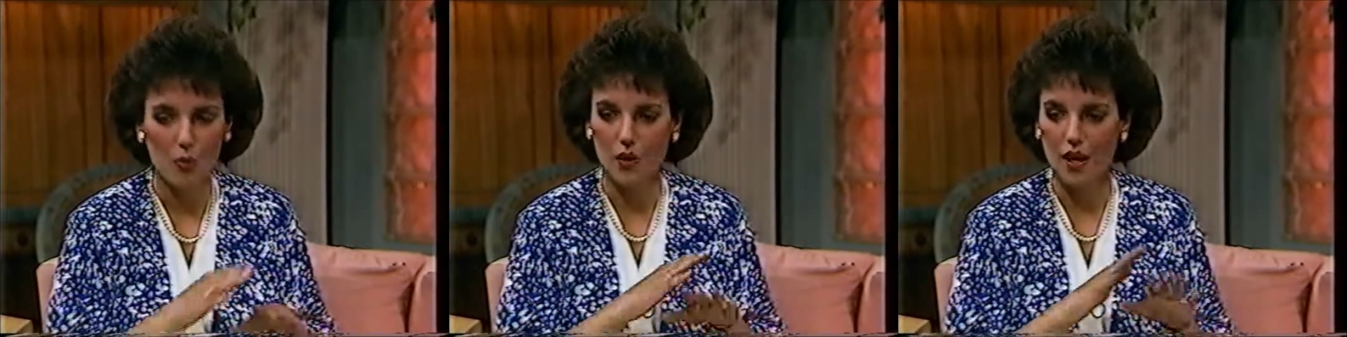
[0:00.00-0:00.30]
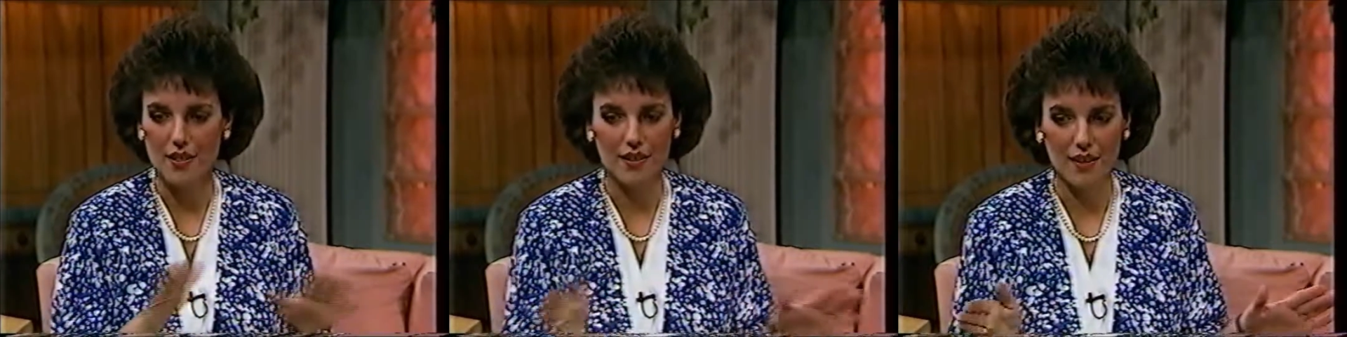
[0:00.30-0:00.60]
We're
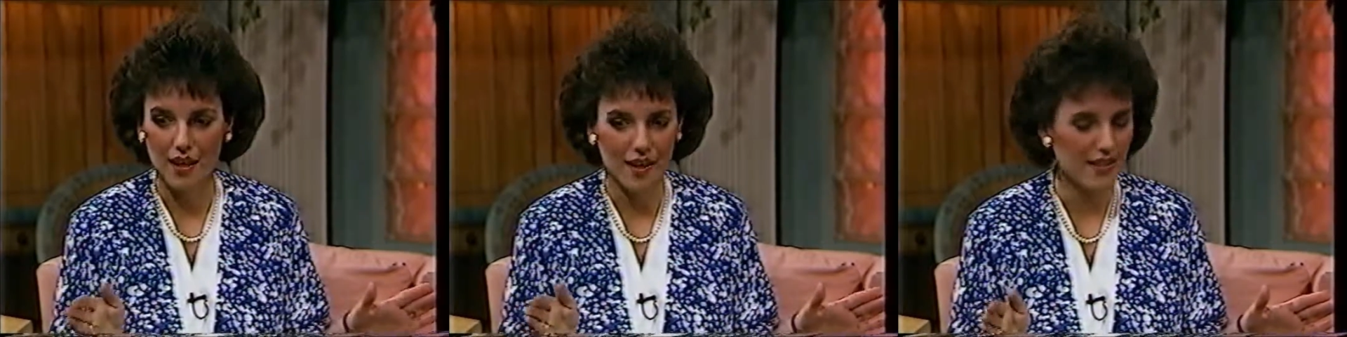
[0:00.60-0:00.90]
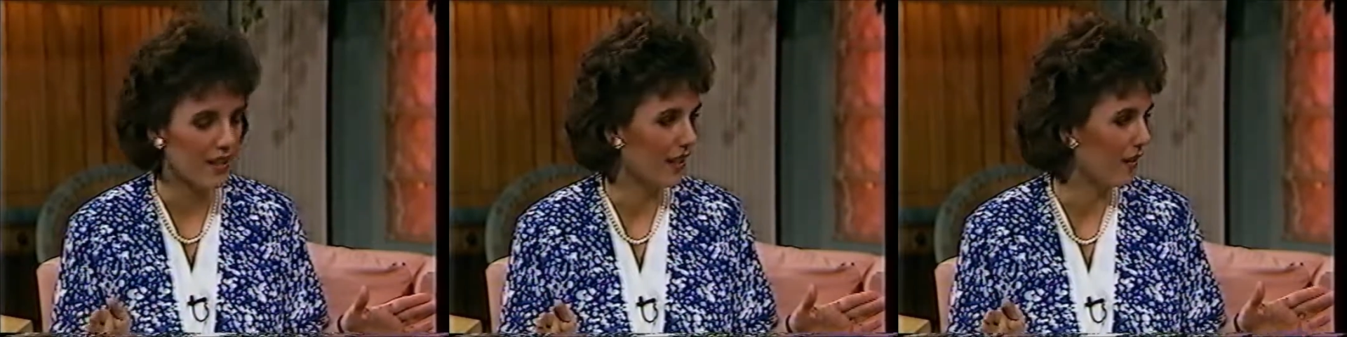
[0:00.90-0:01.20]
not, not
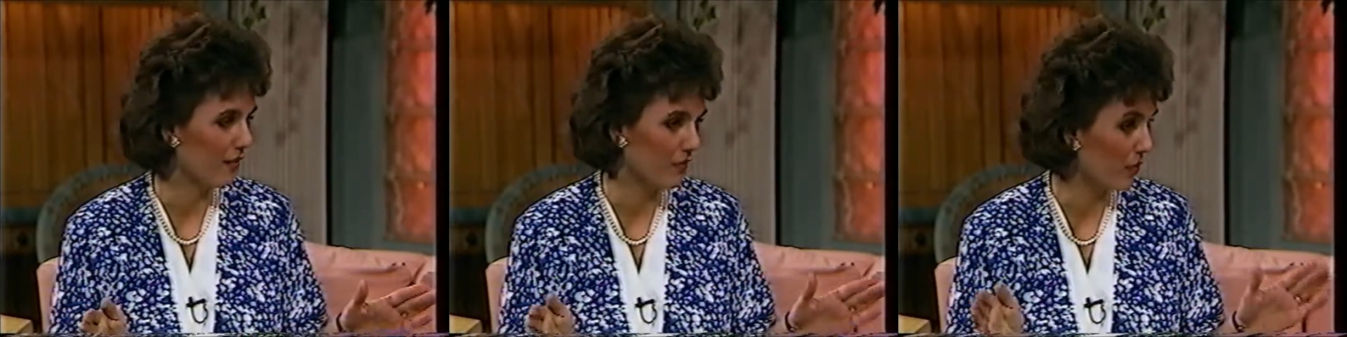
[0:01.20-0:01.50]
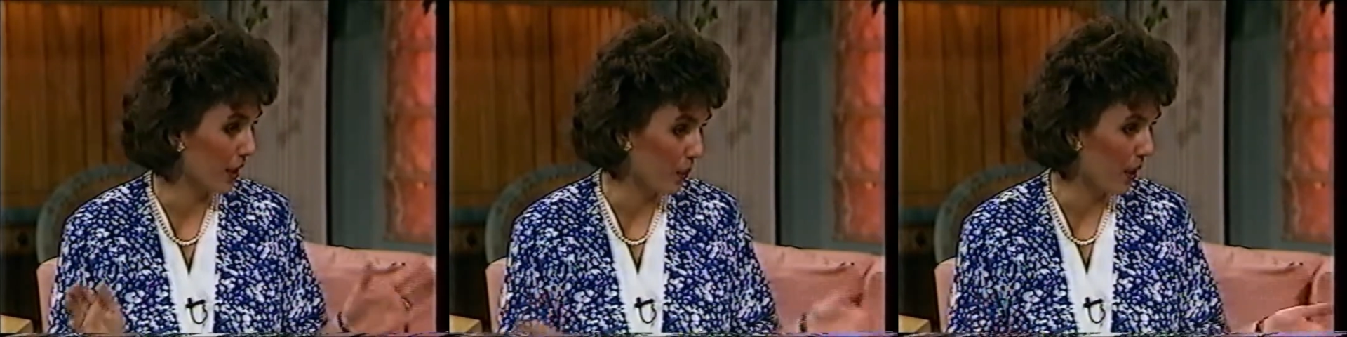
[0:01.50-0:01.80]
asking any,
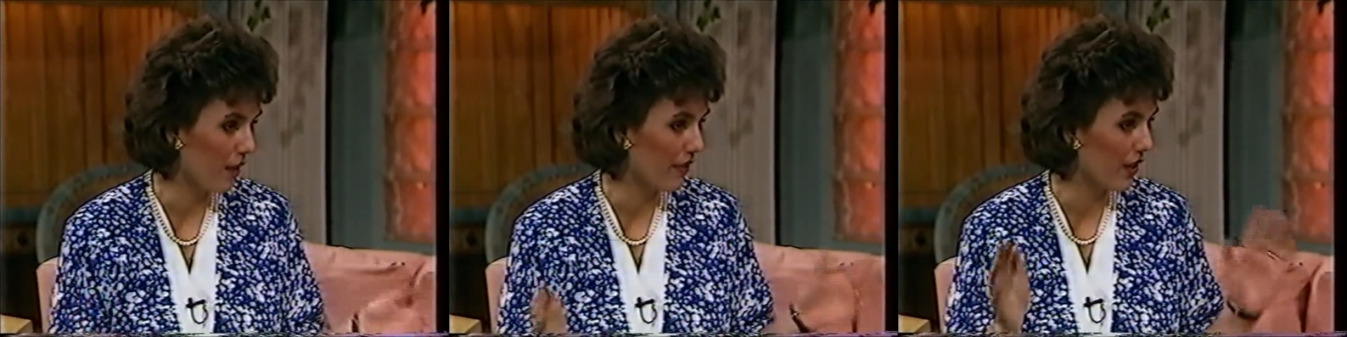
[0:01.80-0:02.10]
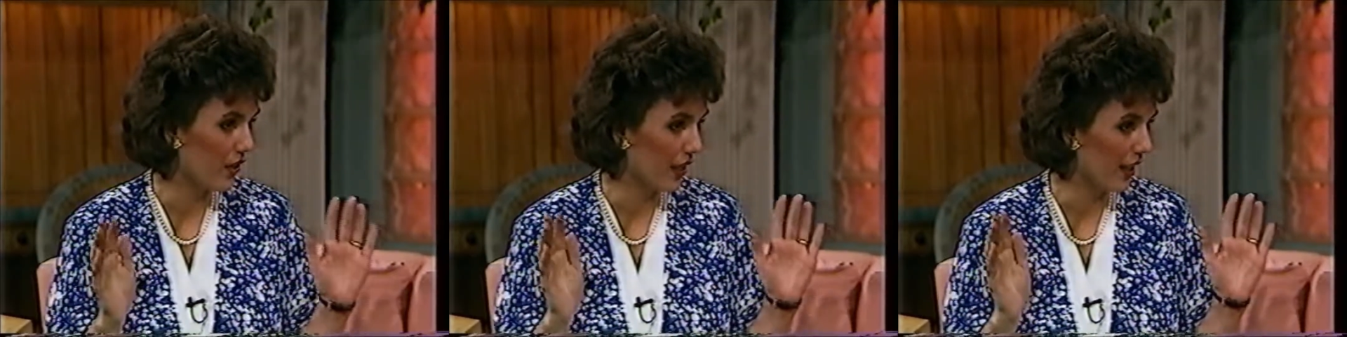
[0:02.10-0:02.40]
for any
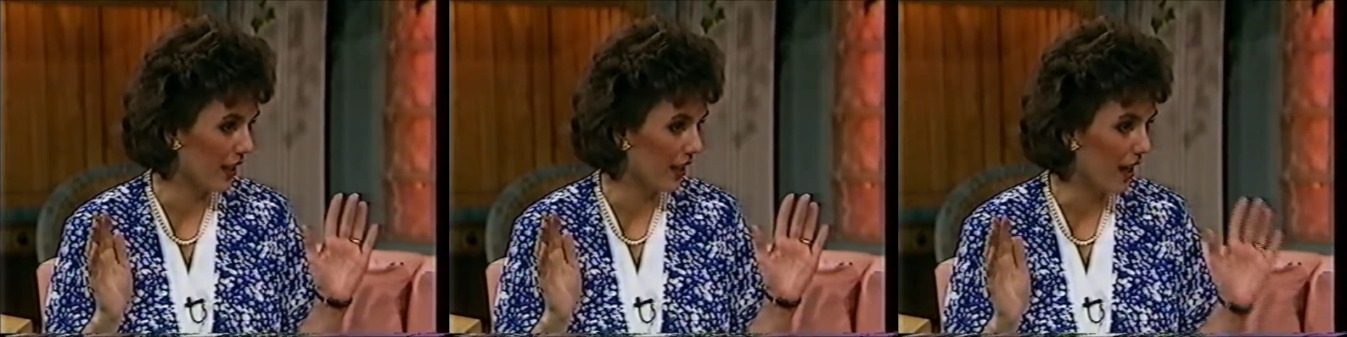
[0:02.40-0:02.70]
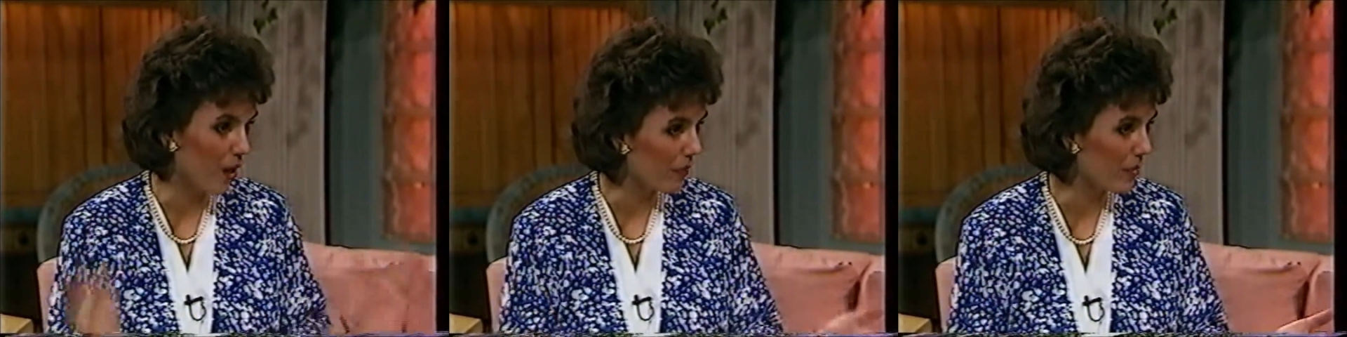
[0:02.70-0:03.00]
welfare or any
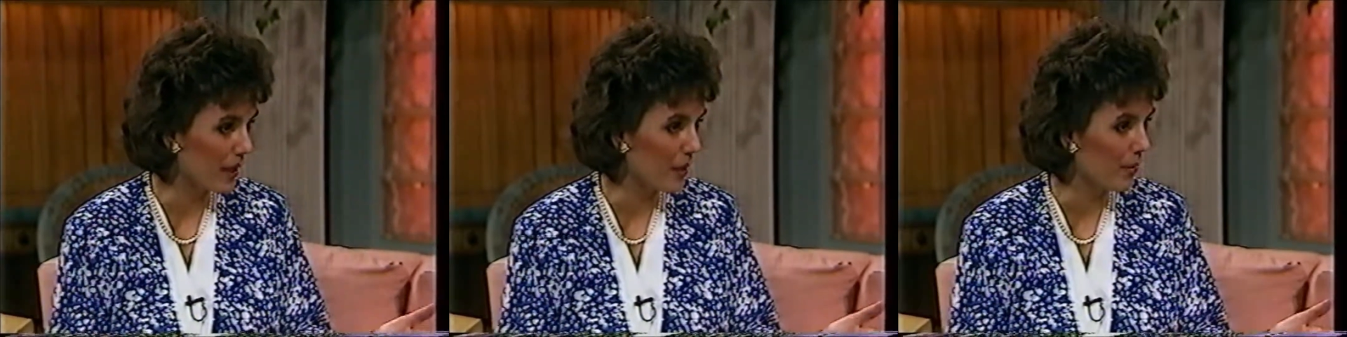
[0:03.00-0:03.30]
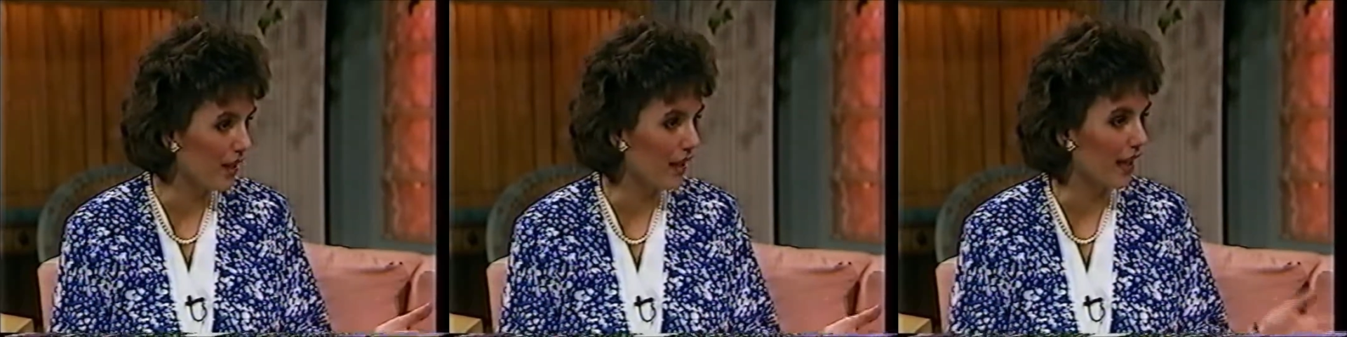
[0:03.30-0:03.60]
help from
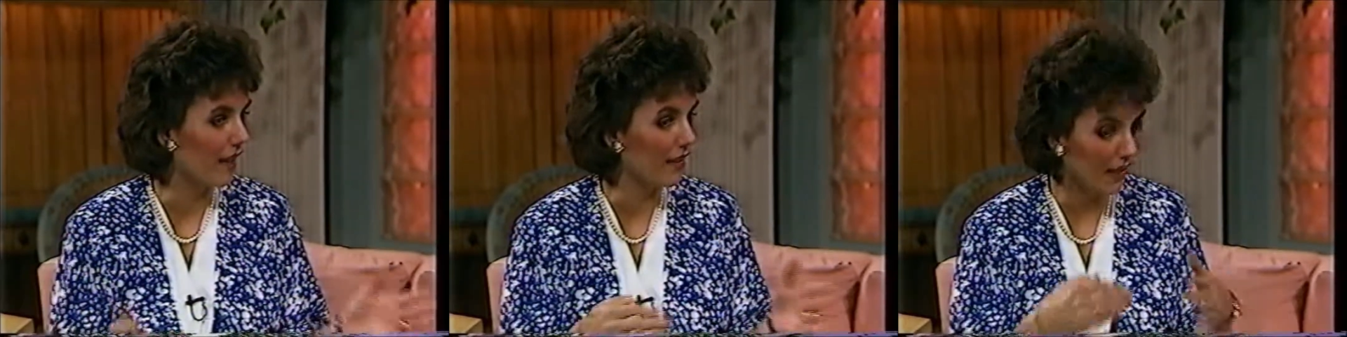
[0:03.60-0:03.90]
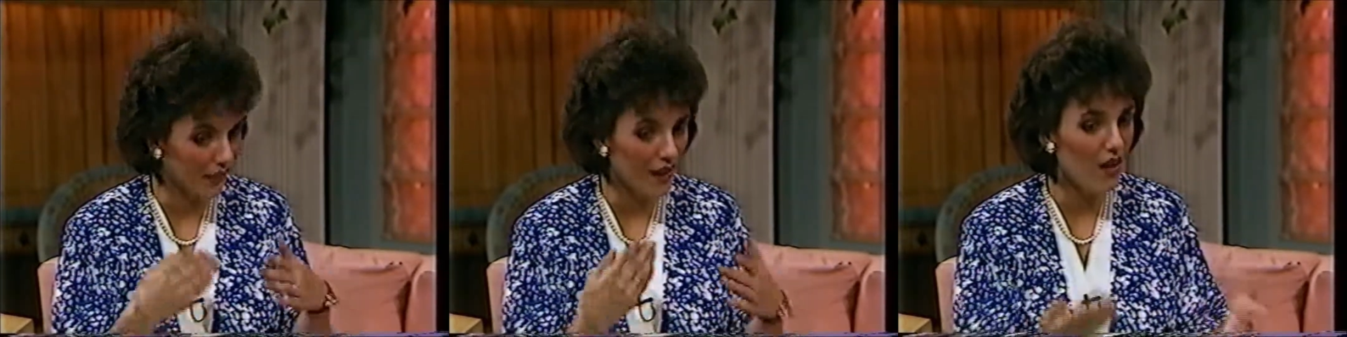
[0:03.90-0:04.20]
anybody. And,
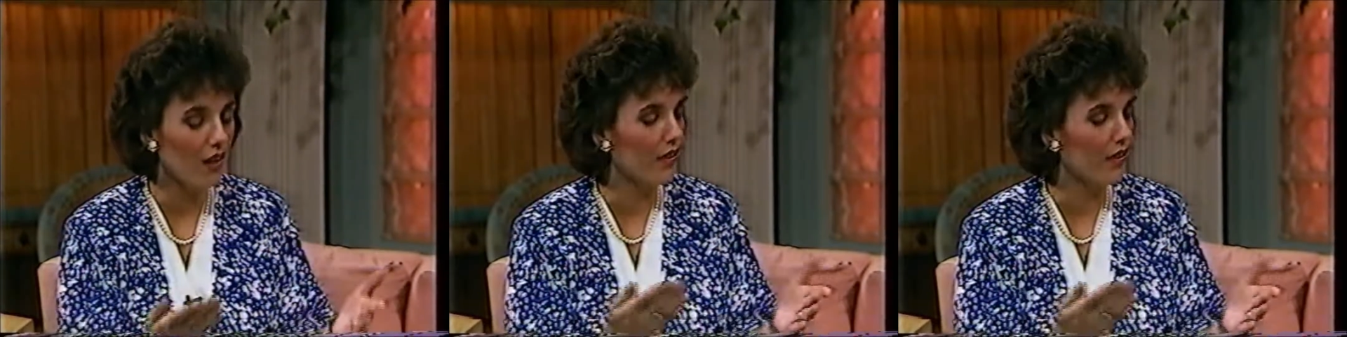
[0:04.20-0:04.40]
and they are.